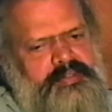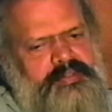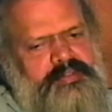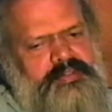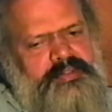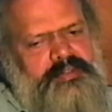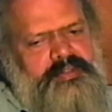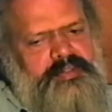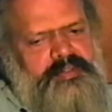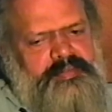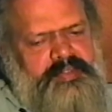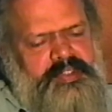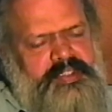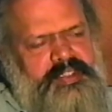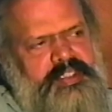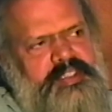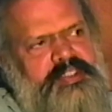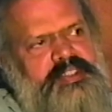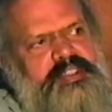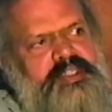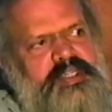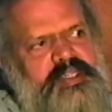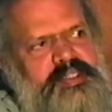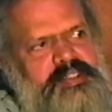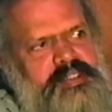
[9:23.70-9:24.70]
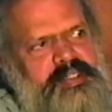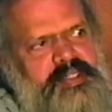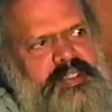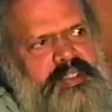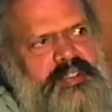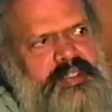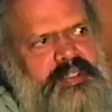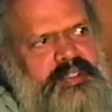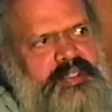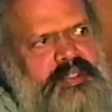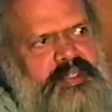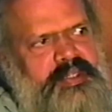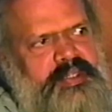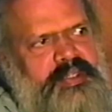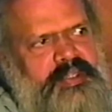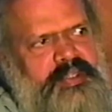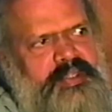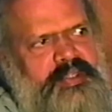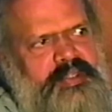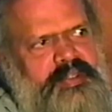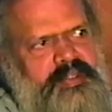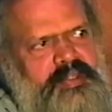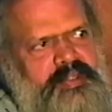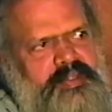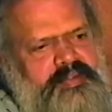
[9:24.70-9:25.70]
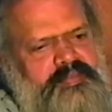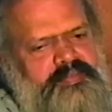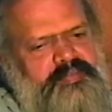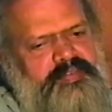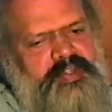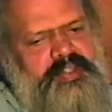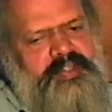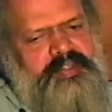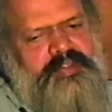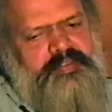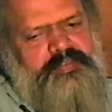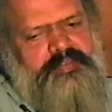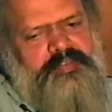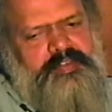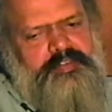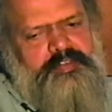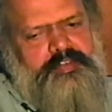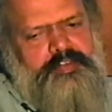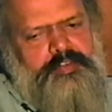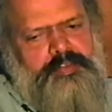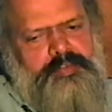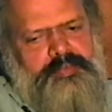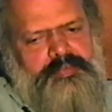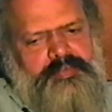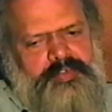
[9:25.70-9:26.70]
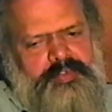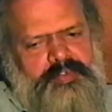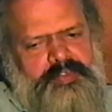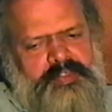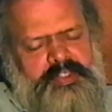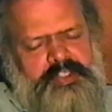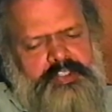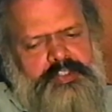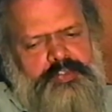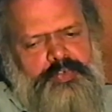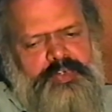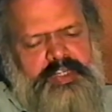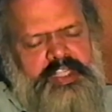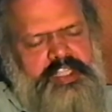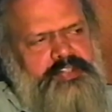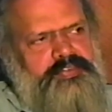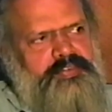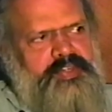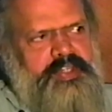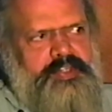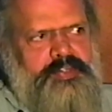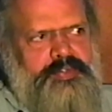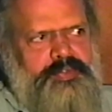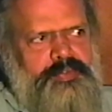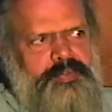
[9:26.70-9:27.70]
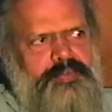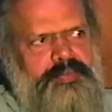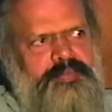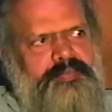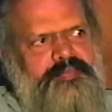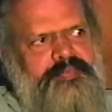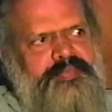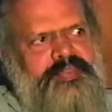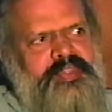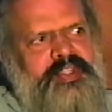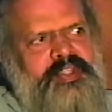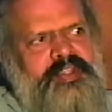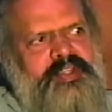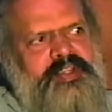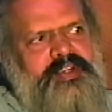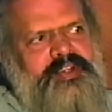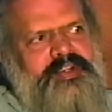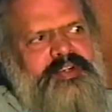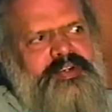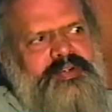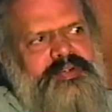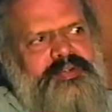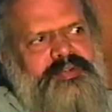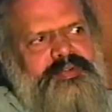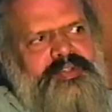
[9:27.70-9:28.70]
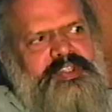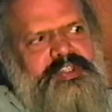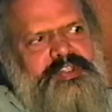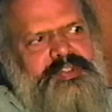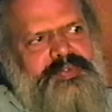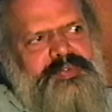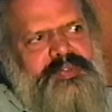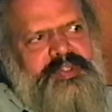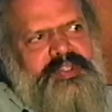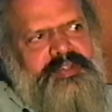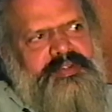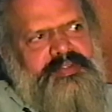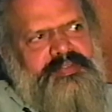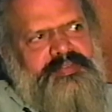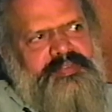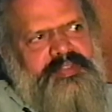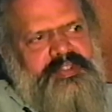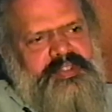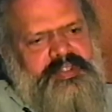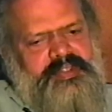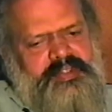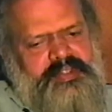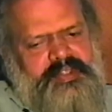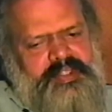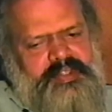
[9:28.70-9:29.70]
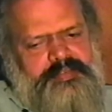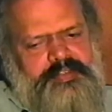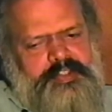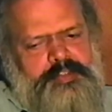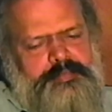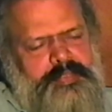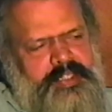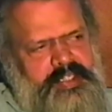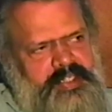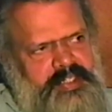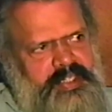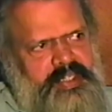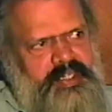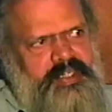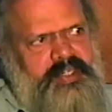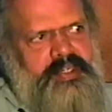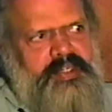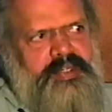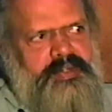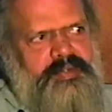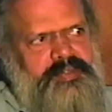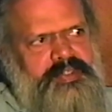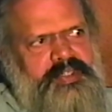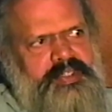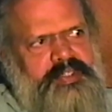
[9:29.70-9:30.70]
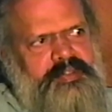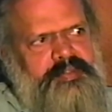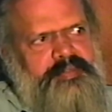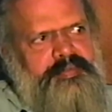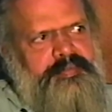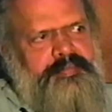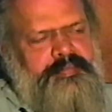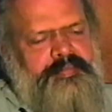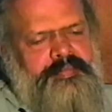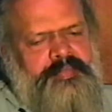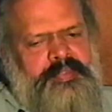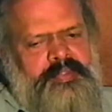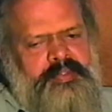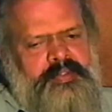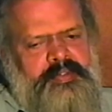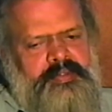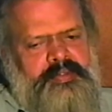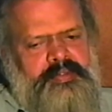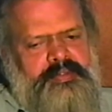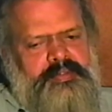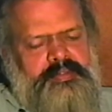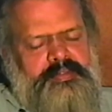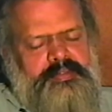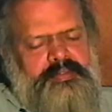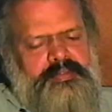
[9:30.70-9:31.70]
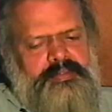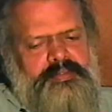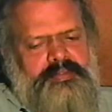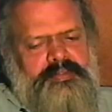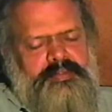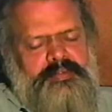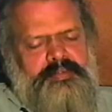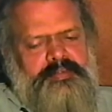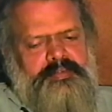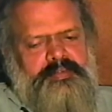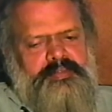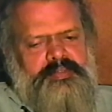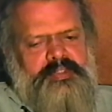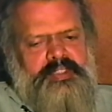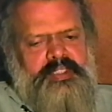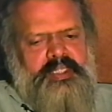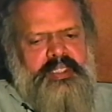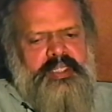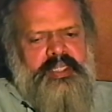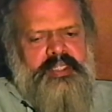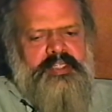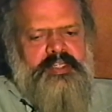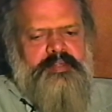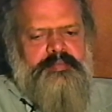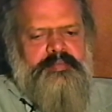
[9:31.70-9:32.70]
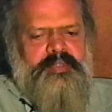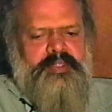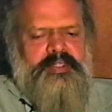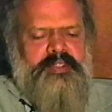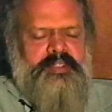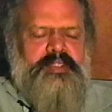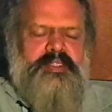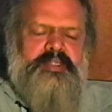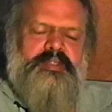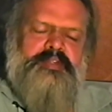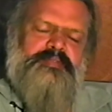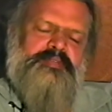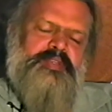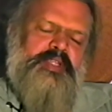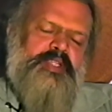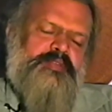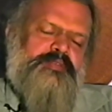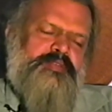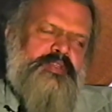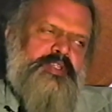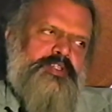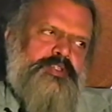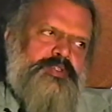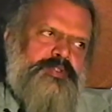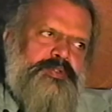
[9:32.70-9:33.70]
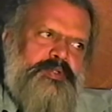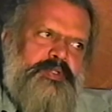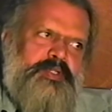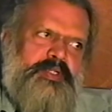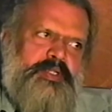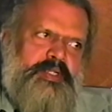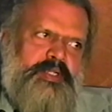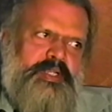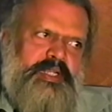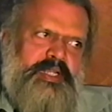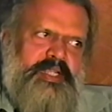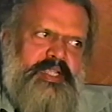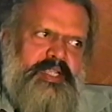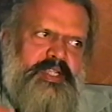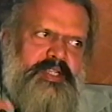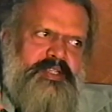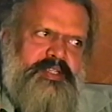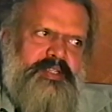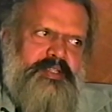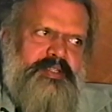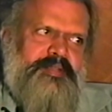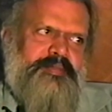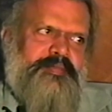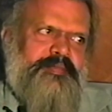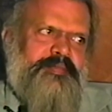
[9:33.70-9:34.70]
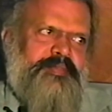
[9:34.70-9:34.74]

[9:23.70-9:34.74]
So we just rushed in, and for these 2 days work to do the shooting of the elephants being taken out. So the latter part, in fact, we shot later,